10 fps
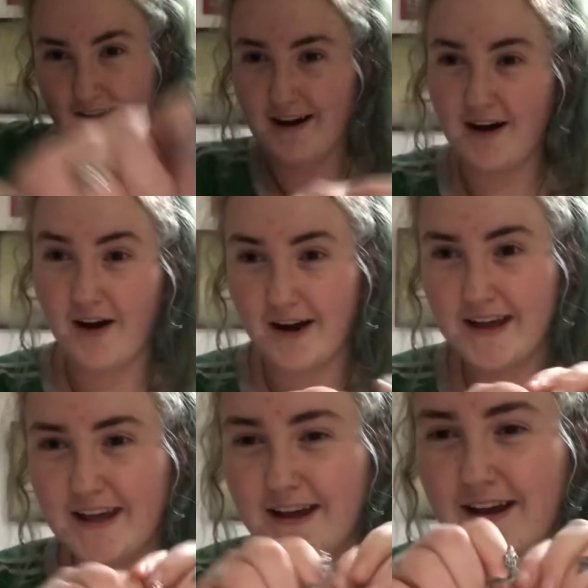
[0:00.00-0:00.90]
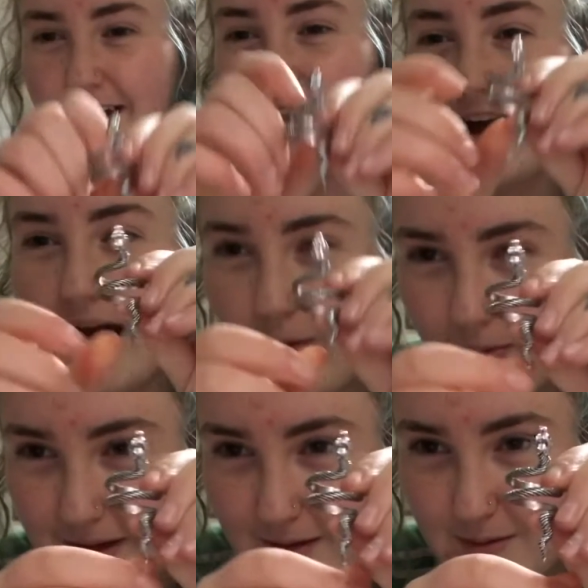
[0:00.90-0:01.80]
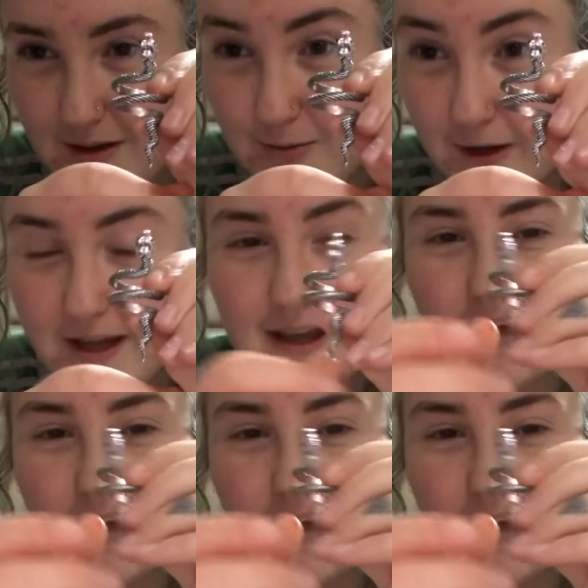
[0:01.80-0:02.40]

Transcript: I am obsessed with this ring.